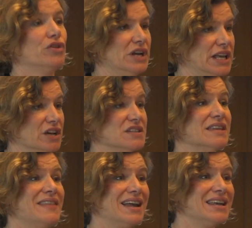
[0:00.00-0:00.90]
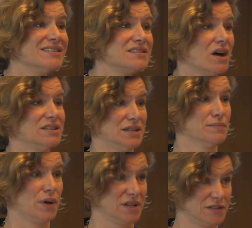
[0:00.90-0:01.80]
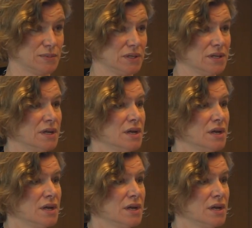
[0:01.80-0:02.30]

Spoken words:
30 years, and that is not impossible.